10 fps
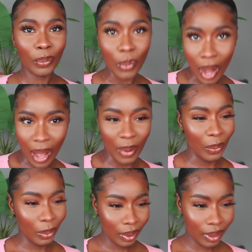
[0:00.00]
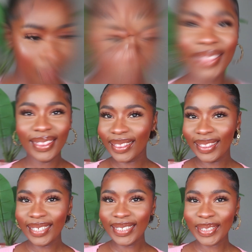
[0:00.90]
Wow.
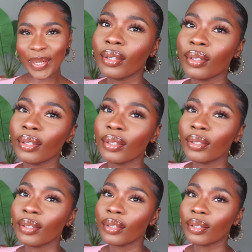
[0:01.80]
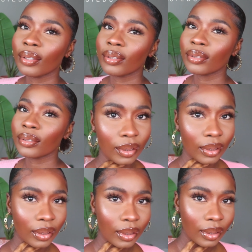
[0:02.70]
this completes the
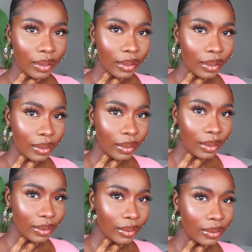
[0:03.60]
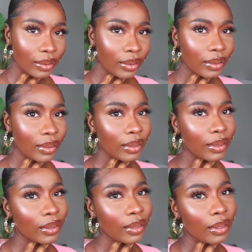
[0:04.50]
video. I hope you guys
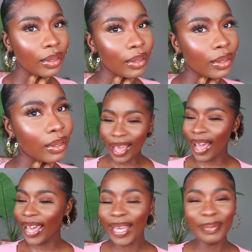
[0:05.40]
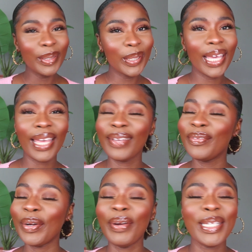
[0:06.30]
enjoyed it. I am looking
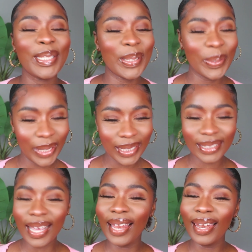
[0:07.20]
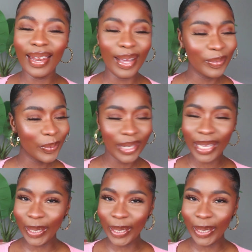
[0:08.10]
very sweet. I love what I